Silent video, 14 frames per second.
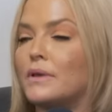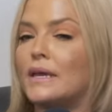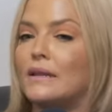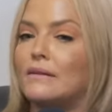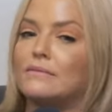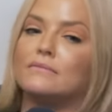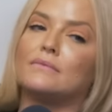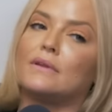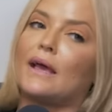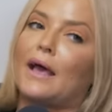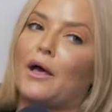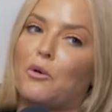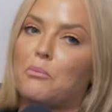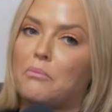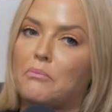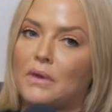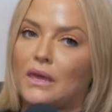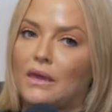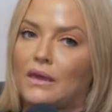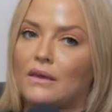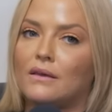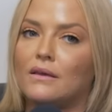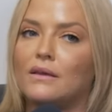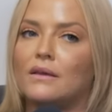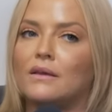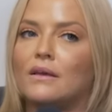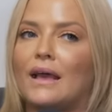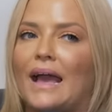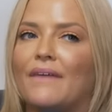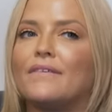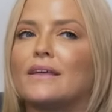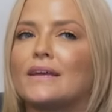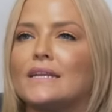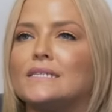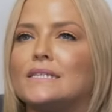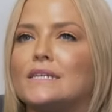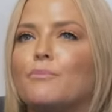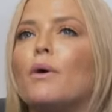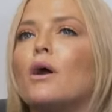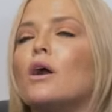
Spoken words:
can help me. I feel like I just need a